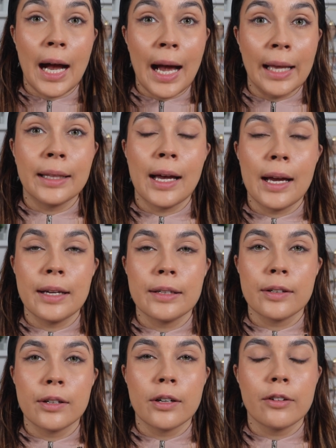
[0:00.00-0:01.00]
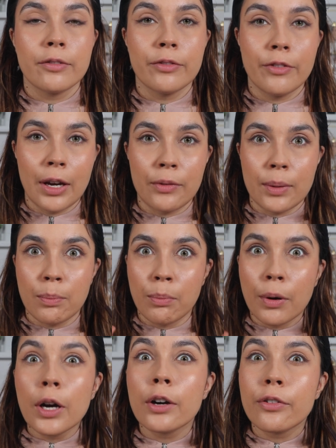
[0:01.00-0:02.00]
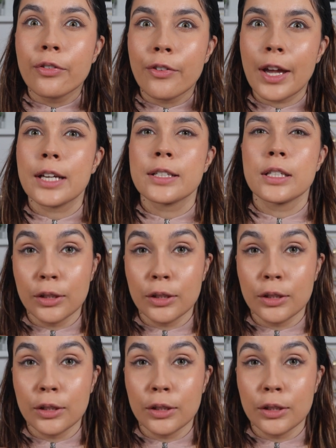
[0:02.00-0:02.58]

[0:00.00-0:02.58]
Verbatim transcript: eyeliner very perfect.